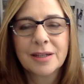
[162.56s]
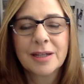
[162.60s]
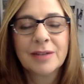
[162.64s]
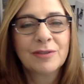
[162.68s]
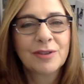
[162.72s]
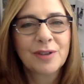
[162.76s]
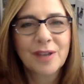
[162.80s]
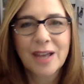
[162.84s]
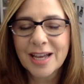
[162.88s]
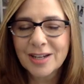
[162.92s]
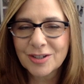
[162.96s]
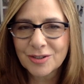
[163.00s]
If
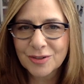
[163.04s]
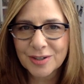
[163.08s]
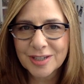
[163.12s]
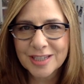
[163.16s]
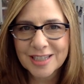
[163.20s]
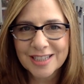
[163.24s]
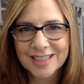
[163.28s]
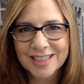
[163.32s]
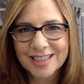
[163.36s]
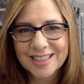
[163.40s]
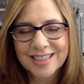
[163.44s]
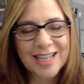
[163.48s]
you can't join
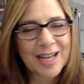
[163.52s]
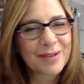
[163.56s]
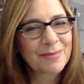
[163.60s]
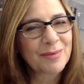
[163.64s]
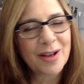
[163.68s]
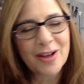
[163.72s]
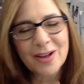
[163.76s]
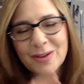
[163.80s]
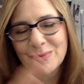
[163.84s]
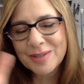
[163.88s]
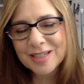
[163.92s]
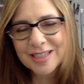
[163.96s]
us this time,
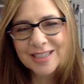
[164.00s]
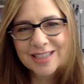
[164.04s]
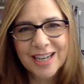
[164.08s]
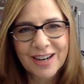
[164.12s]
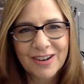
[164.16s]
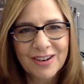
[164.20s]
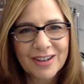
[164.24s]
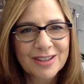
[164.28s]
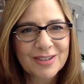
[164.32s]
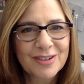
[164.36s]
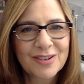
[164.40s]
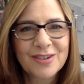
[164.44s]
I'll be
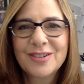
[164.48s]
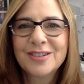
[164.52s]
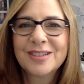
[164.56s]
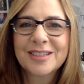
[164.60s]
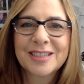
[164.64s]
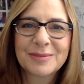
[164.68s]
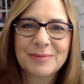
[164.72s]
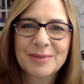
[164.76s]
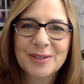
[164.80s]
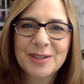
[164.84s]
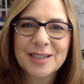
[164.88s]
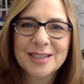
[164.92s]
sharing the whole
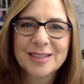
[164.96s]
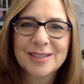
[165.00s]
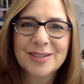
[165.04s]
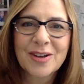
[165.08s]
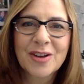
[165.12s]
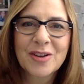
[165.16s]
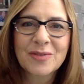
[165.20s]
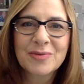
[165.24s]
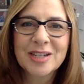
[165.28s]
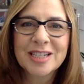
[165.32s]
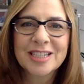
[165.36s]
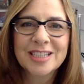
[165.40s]
experience
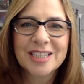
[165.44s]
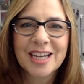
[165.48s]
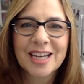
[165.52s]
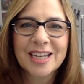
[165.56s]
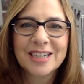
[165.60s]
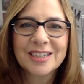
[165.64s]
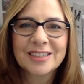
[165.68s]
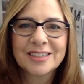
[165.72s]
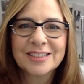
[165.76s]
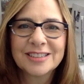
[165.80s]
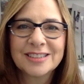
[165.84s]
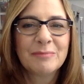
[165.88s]
on my
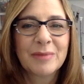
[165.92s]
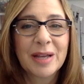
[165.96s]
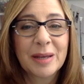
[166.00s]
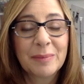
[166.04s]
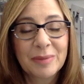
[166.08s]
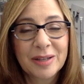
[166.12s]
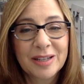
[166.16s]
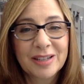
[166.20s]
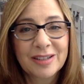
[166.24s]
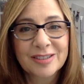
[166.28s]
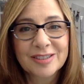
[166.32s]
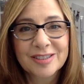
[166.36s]
channel.
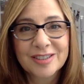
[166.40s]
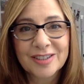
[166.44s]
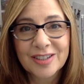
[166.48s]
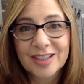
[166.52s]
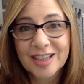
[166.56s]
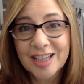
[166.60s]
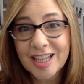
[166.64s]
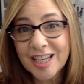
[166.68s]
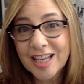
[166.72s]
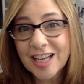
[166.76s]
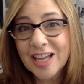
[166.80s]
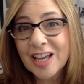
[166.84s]
Maybe you'll start
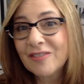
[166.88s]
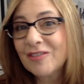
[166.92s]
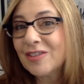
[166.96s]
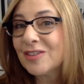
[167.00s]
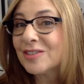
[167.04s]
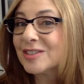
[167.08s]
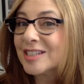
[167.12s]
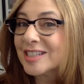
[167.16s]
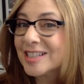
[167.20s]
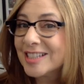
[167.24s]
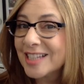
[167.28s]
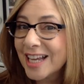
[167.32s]
thinking
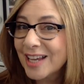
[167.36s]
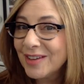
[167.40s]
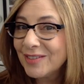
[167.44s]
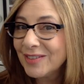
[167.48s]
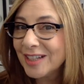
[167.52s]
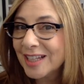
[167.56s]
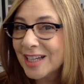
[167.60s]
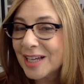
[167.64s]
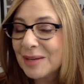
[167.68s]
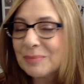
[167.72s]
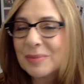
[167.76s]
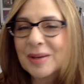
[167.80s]
about
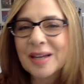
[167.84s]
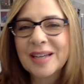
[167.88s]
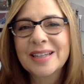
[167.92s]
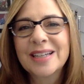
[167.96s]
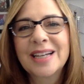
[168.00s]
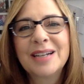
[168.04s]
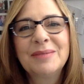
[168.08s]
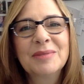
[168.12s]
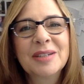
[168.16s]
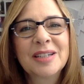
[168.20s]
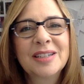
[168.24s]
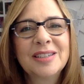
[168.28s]
saving up and
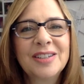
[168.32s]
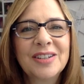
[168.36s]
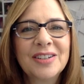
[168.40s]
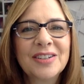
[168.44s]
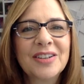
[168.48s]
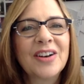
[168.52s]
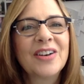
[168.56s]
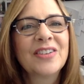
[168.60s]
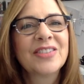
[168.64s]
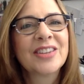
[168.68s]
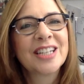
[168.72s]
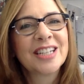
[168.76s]
coming along
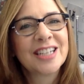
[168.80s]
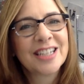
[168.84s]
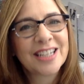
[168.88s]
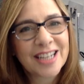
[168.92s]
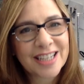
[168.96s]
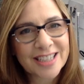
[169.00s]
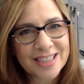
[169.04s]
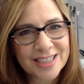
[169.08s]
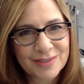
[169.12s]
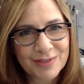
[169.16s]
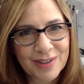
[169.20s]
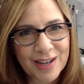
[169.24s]
on the
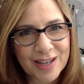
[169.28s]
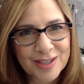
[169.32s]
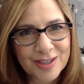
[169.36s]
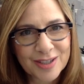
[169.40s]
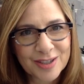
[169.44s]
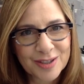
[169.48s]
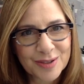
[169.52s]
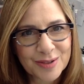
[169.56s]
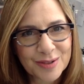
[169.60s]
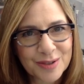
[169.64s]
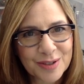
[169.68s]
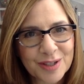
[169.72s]
next
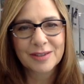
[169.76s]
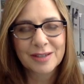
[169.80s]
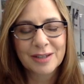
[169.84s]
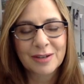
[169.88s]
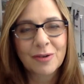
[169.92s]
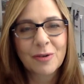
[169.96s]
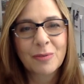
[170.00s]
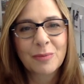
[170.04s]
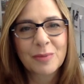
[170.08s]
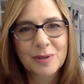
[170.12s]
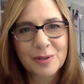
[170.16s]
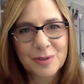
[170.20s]
fashion tour that
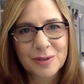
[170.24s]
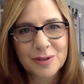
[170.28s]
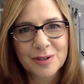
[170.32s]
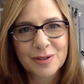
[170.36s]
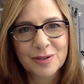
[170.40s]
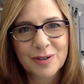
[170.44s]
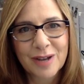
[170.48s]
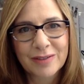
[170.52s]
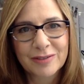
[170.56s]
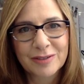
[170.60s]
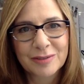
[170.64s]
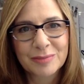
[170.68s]
Open Doors
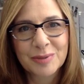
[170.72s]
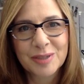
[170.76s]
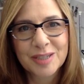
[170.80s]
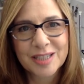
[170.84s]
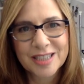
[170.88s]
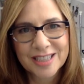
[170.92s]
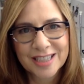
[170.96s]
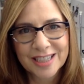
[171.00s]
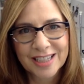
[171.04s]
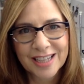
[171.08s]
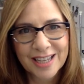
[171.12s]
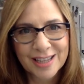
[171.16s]
Travel puts
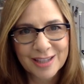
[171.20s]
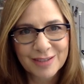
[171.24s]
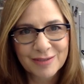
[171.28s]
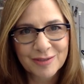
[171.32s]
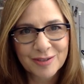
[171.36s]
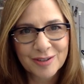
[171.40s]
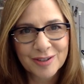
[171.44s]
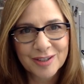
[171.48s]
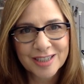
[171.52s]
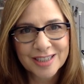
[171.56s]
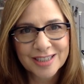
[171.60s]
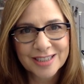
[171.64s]
together
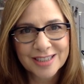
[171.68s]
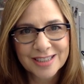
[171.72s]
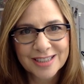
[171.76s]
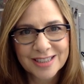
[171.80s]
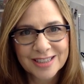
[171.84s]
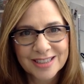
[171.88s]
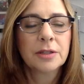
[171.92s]
for us.